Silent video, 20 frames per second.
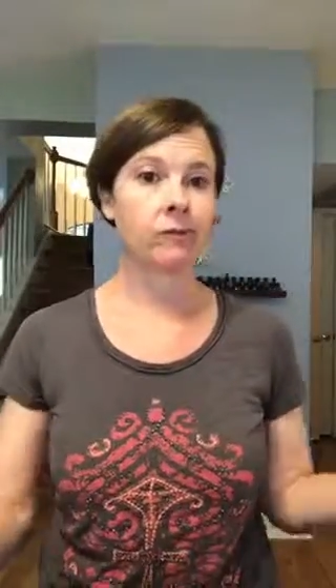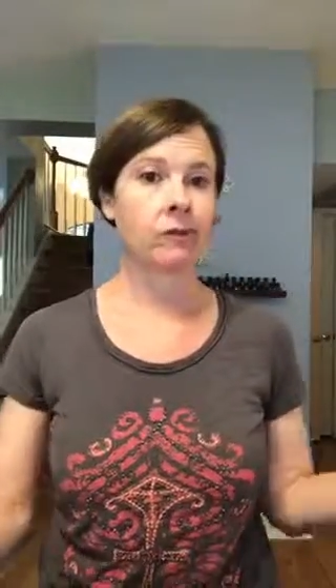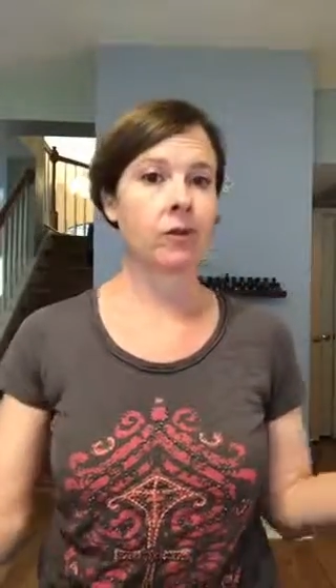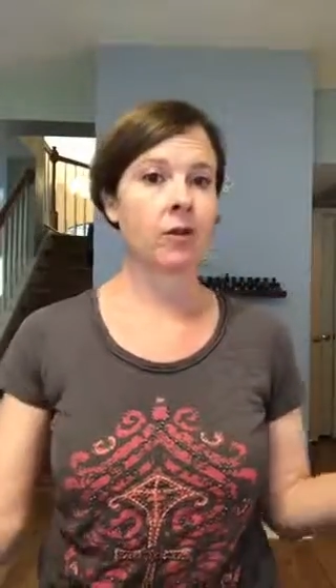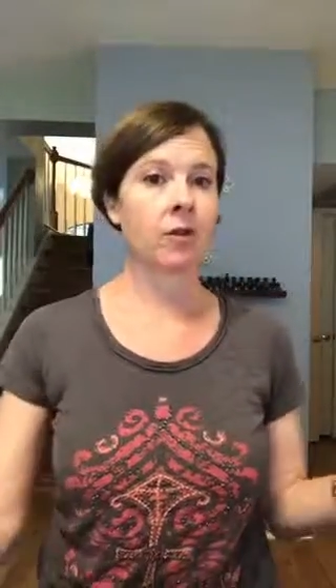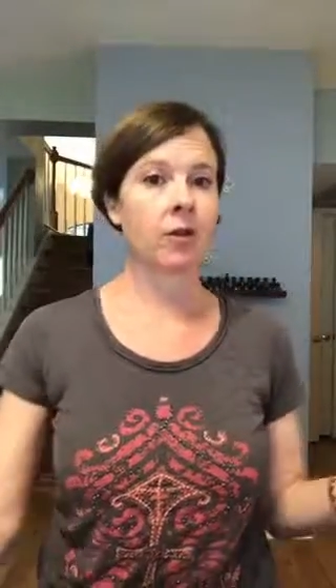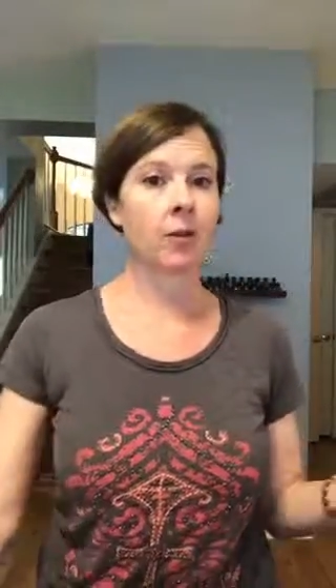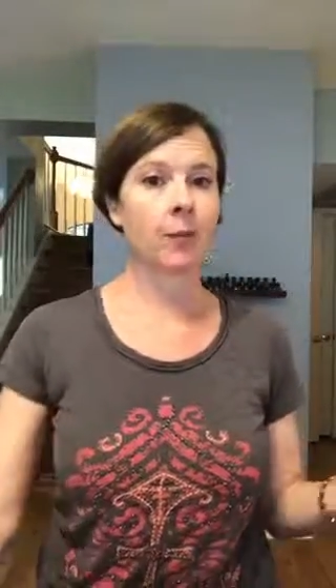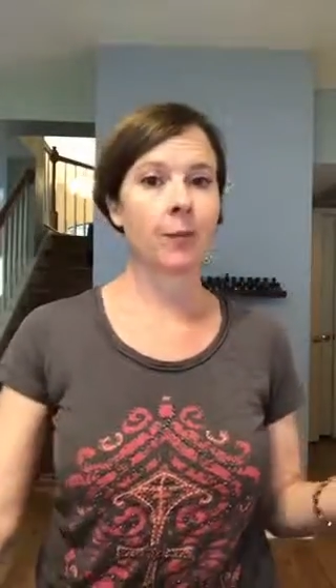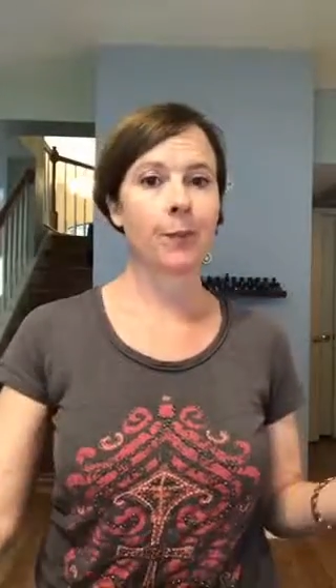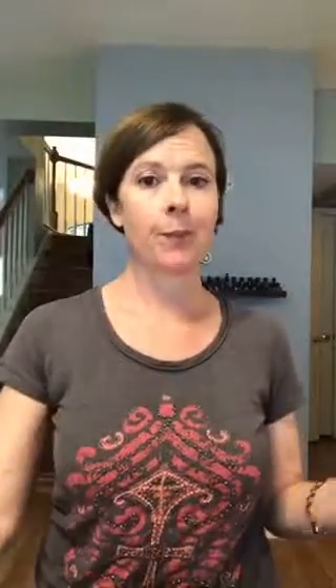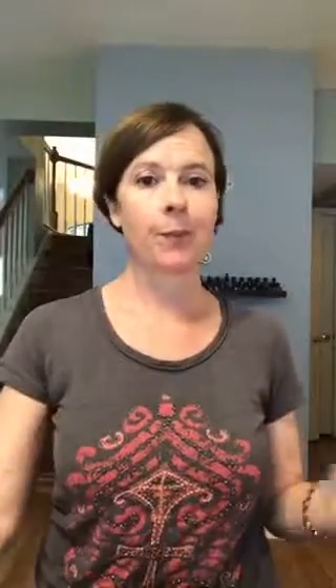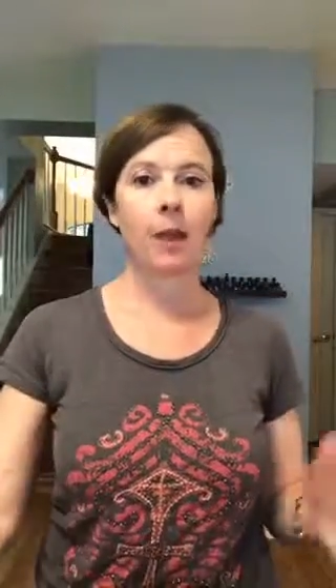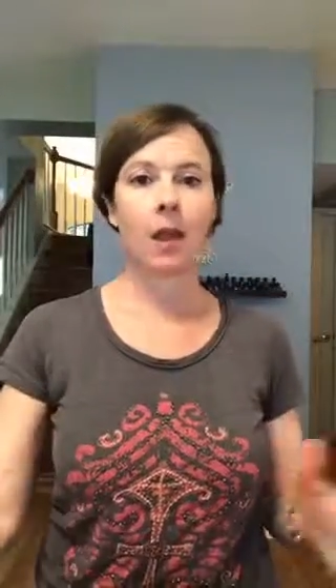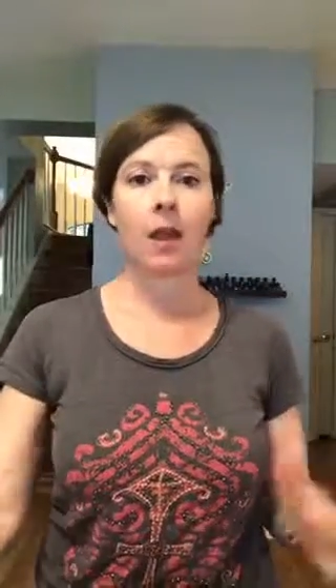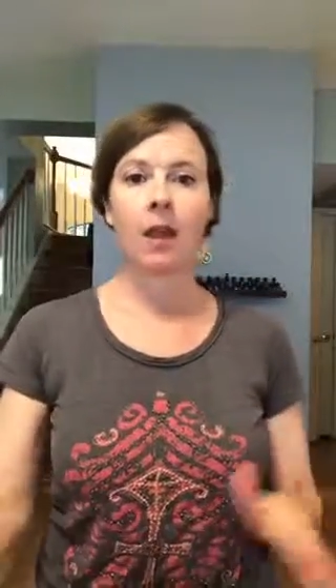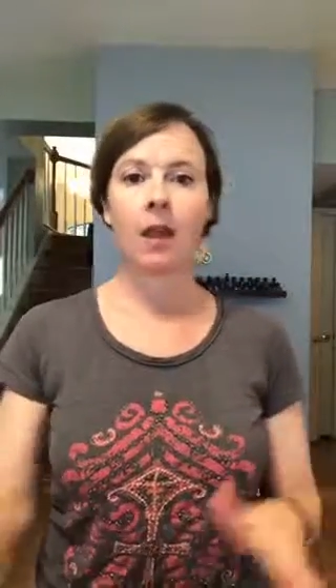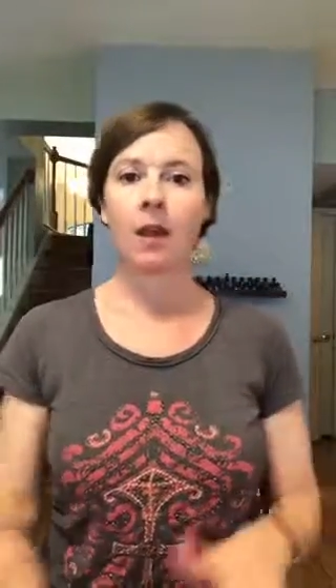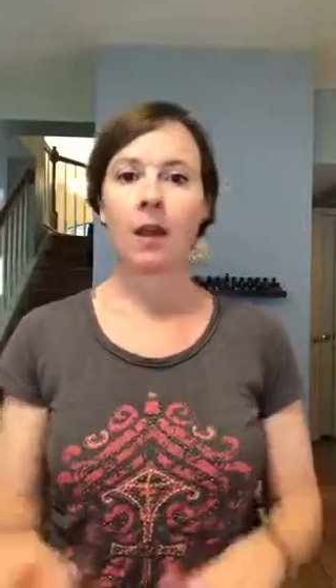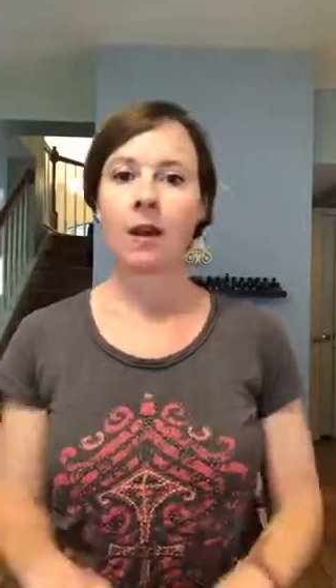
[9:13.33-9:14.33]
So
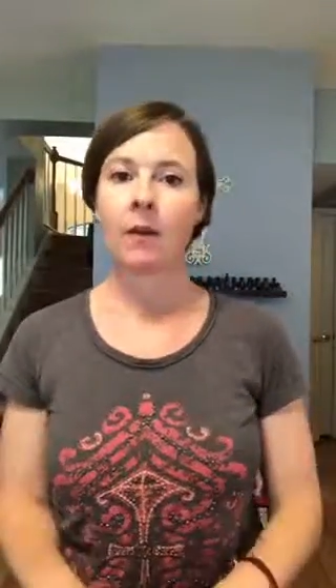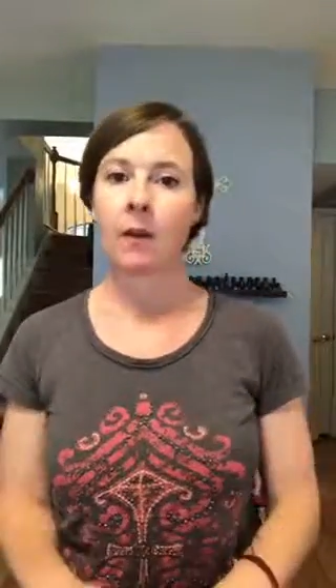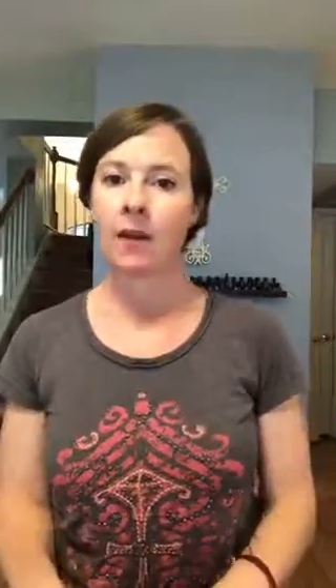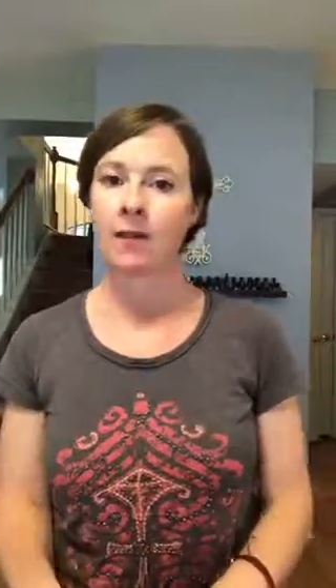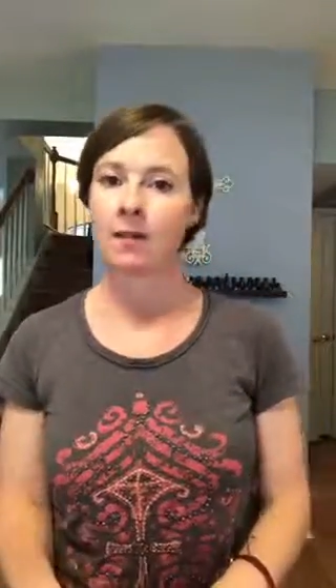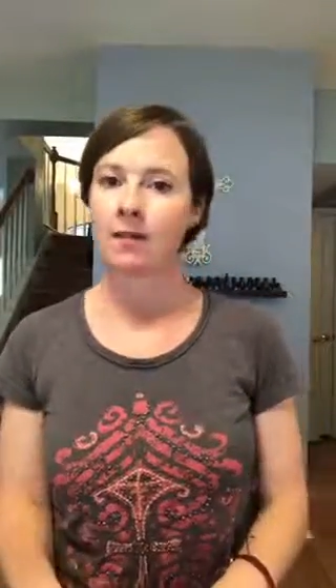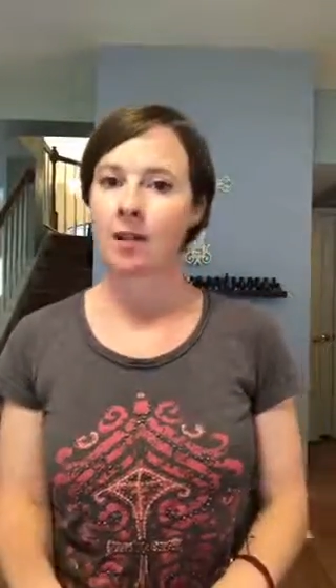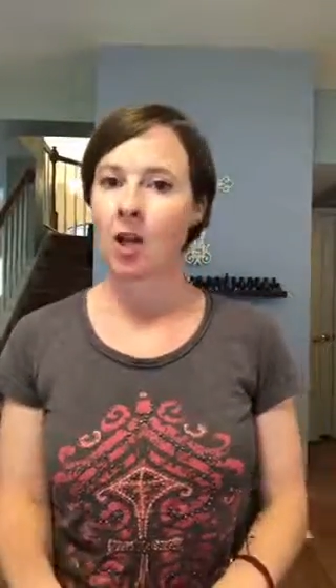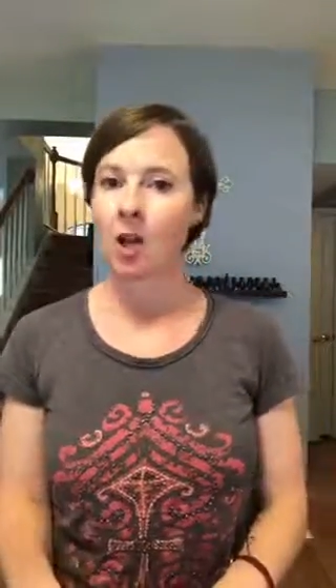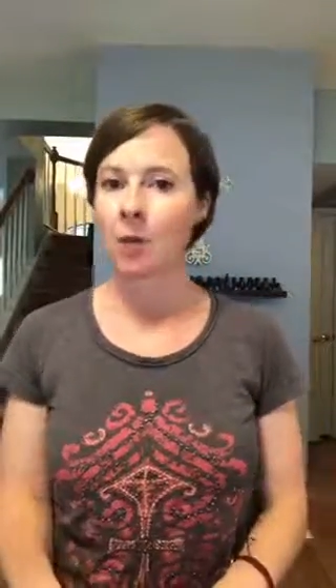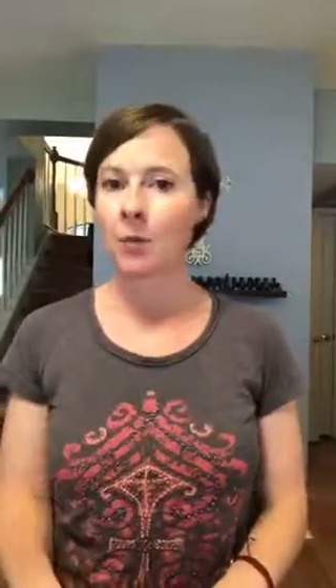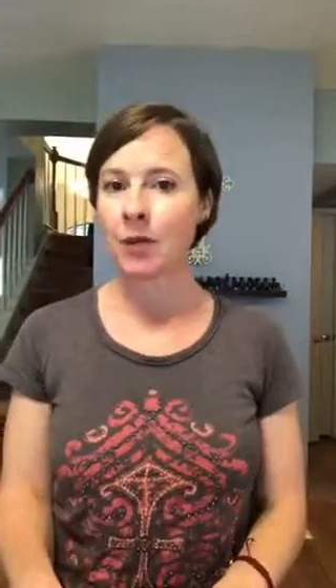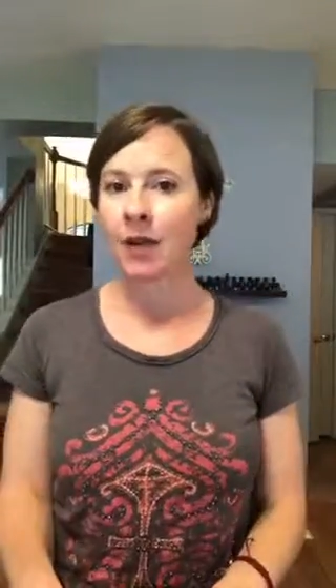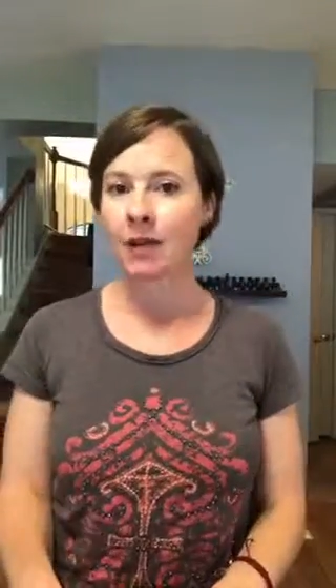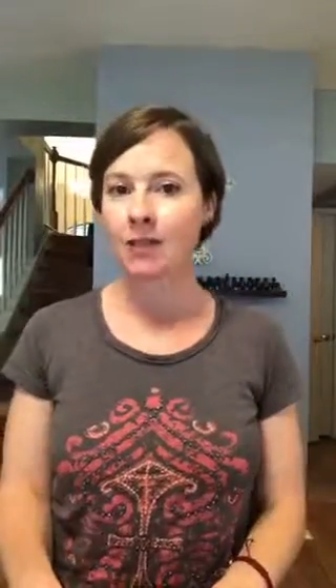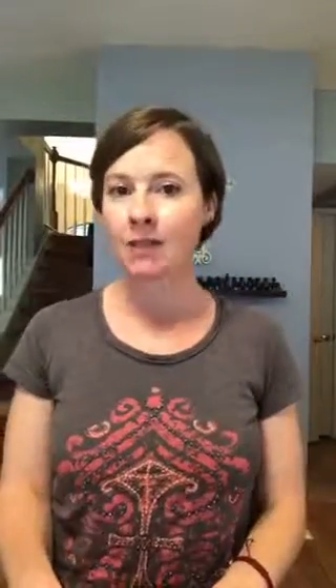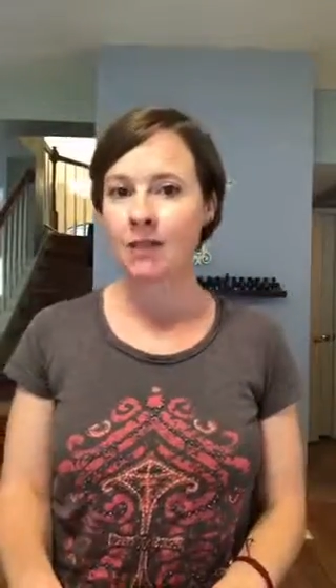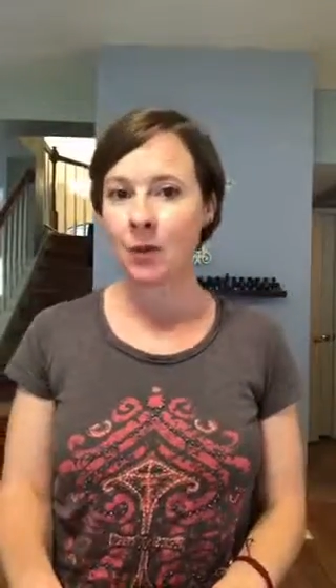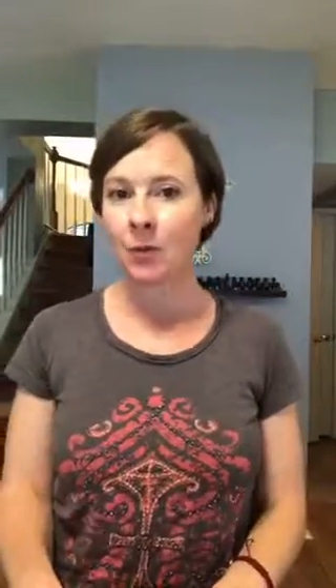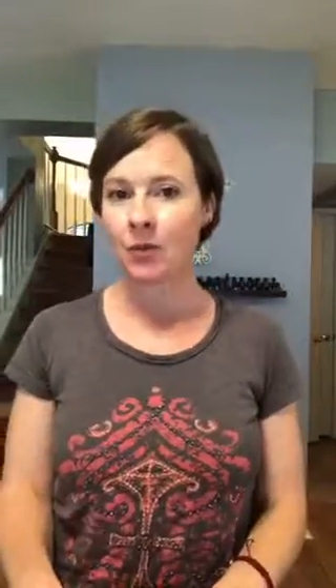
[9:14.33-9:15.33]
anyways, hope
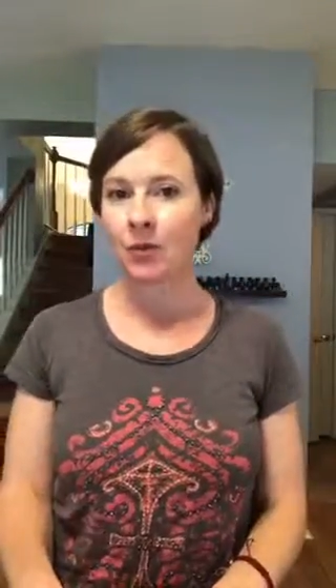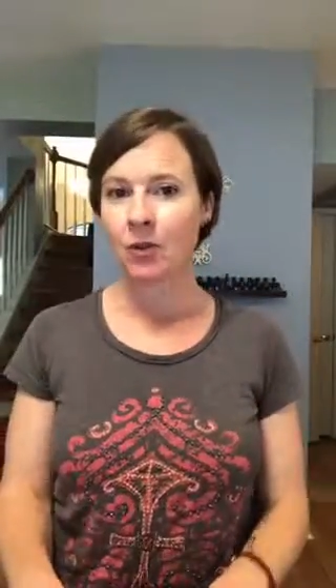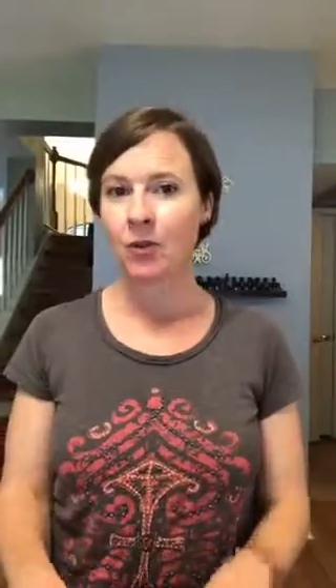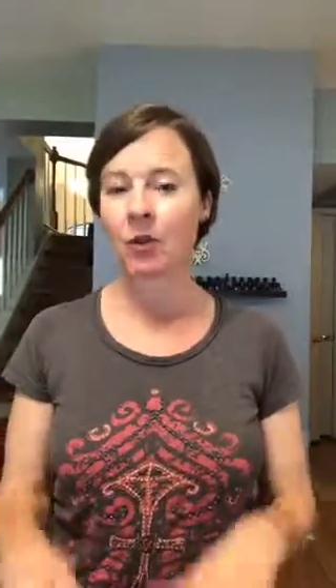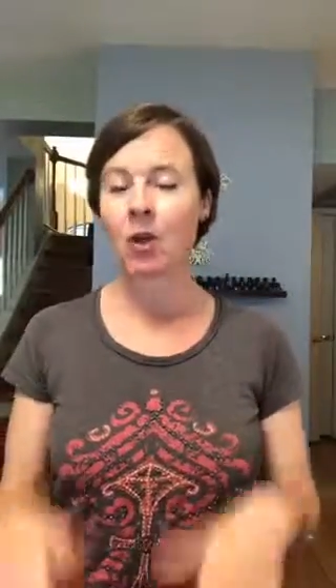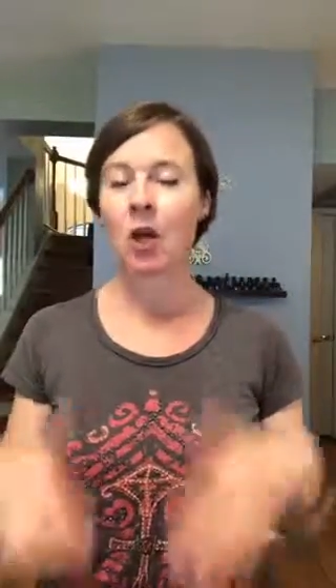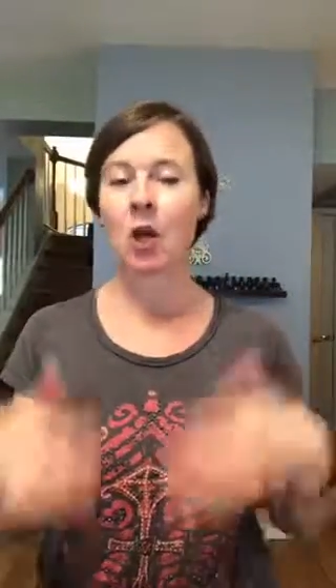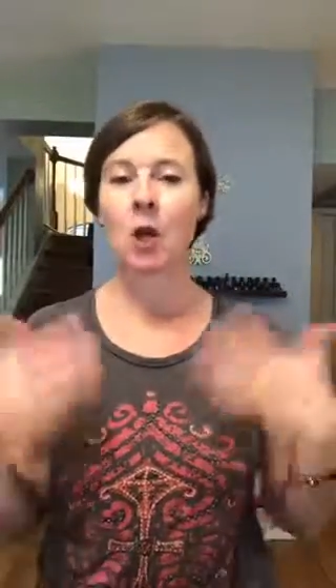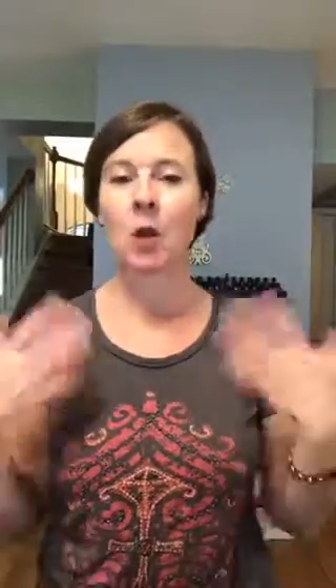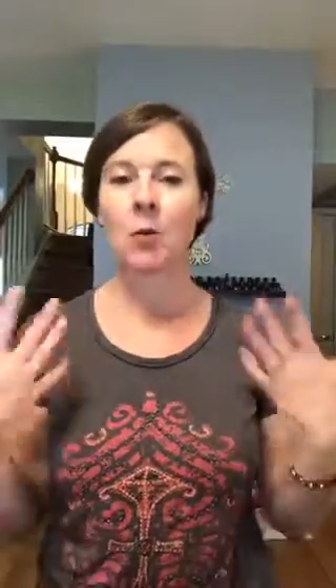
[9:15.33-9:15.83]
that's helpful.